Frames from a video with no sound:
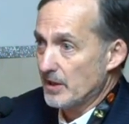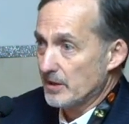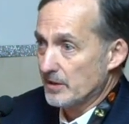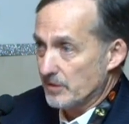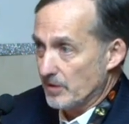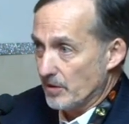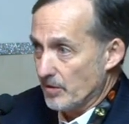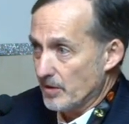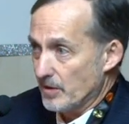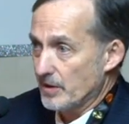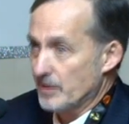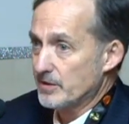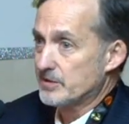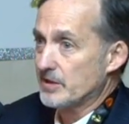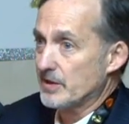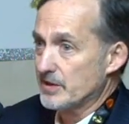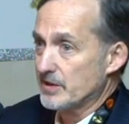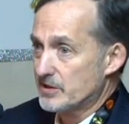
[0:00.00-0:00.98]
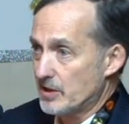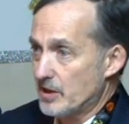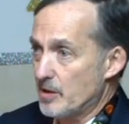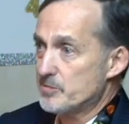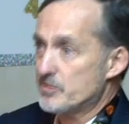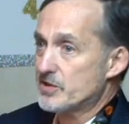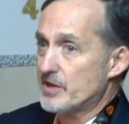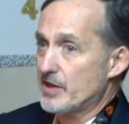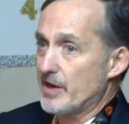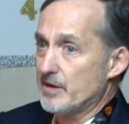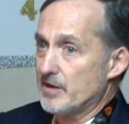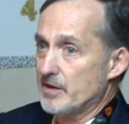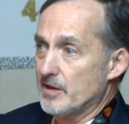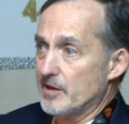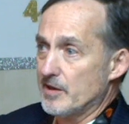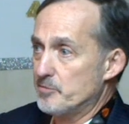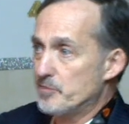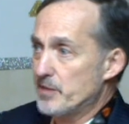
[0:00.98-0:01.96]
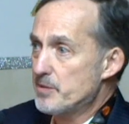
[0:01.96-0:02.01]
there is a subset
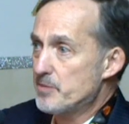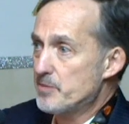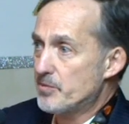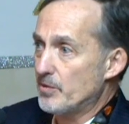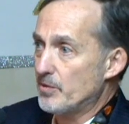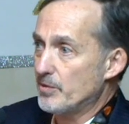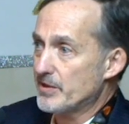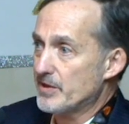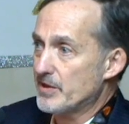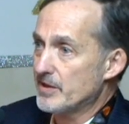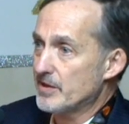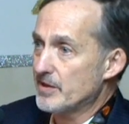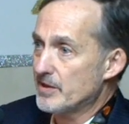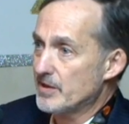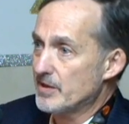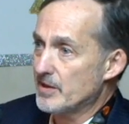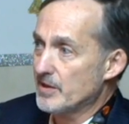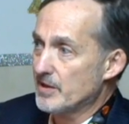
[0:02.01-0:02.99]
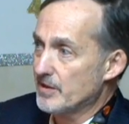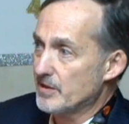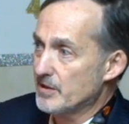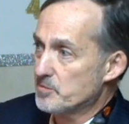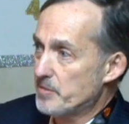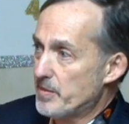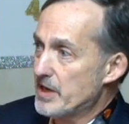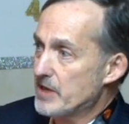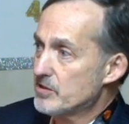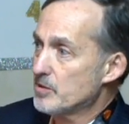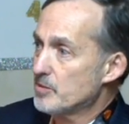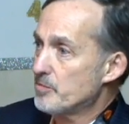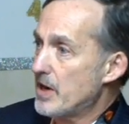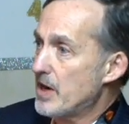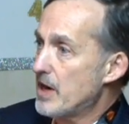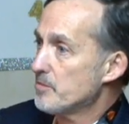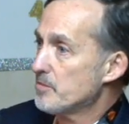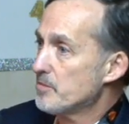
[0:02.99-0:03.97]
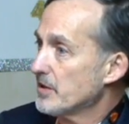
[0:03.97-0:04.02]
of people within this patient
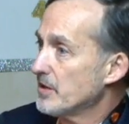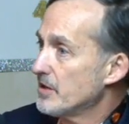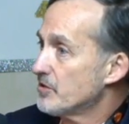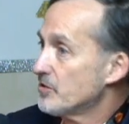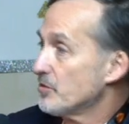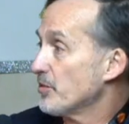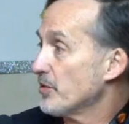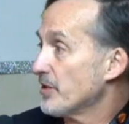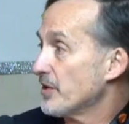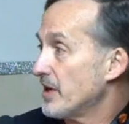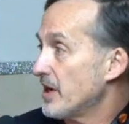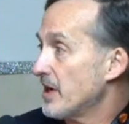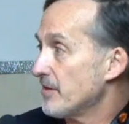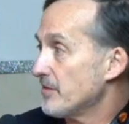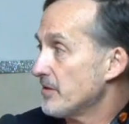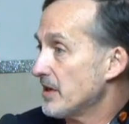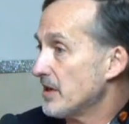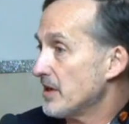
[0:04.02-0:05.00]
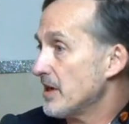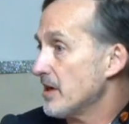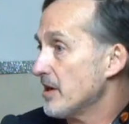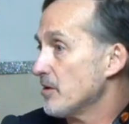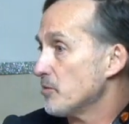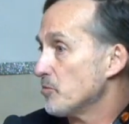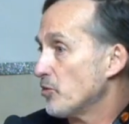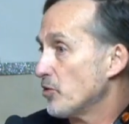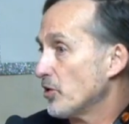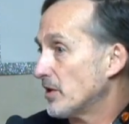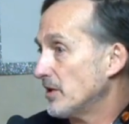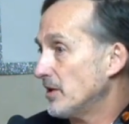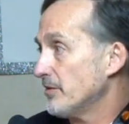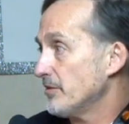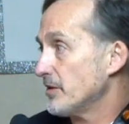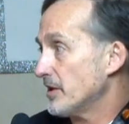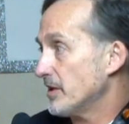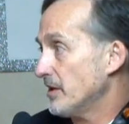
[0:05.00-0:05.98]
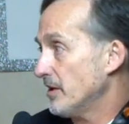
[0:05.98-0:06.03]
population where they have an inherent
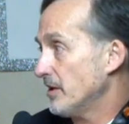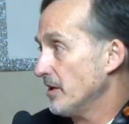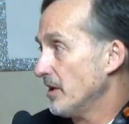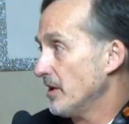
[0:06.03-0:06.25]
proclivity